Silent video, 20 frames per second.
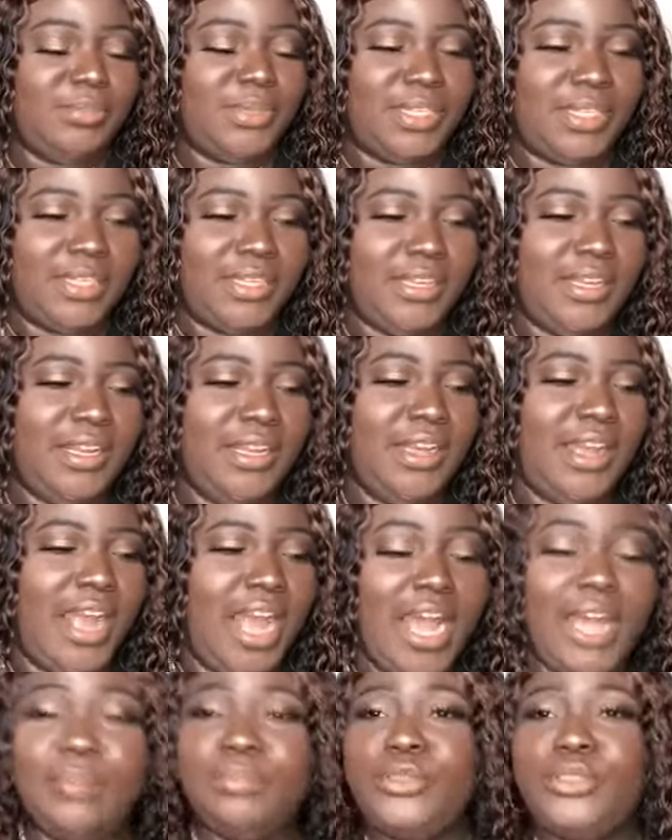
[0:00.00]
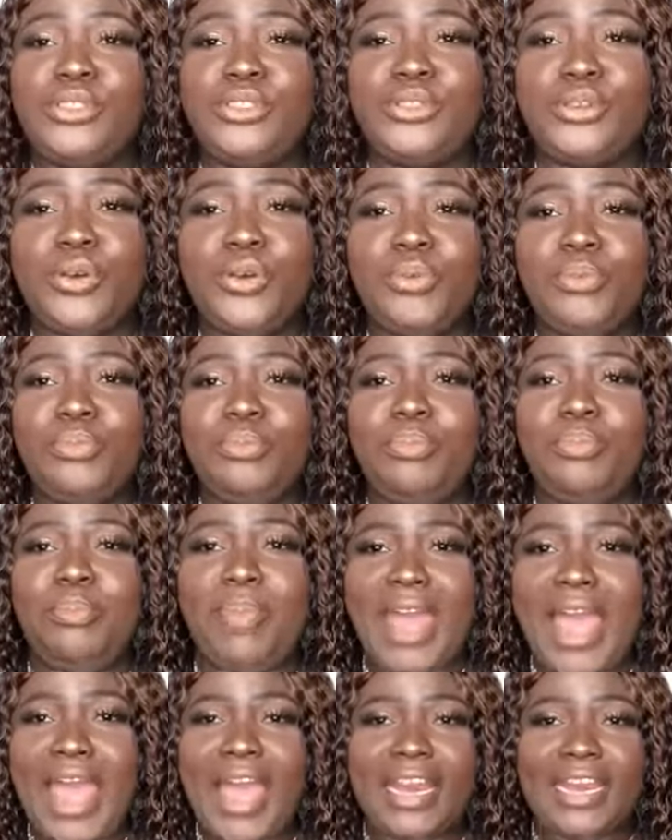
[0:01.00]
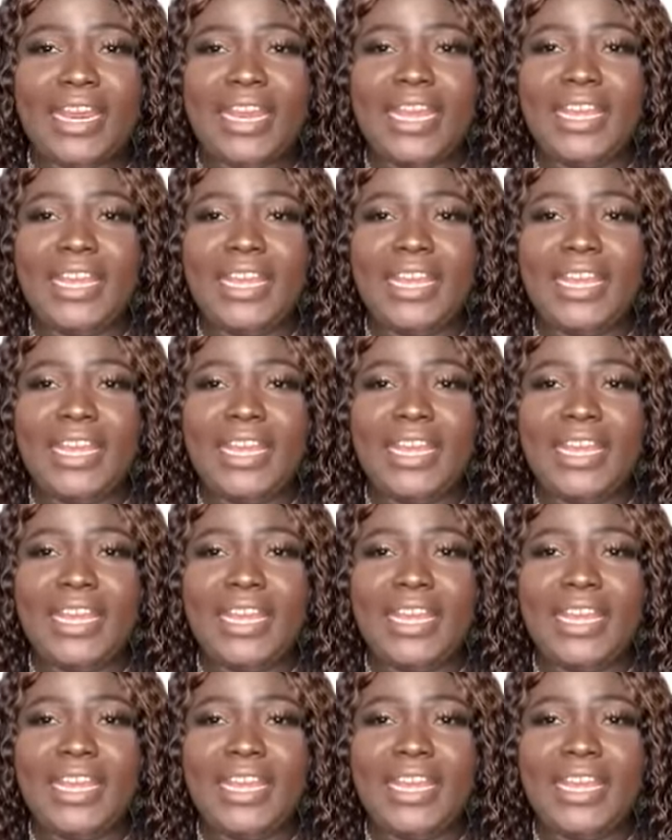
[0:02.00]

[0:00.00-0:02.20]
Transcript: but I'm so bad.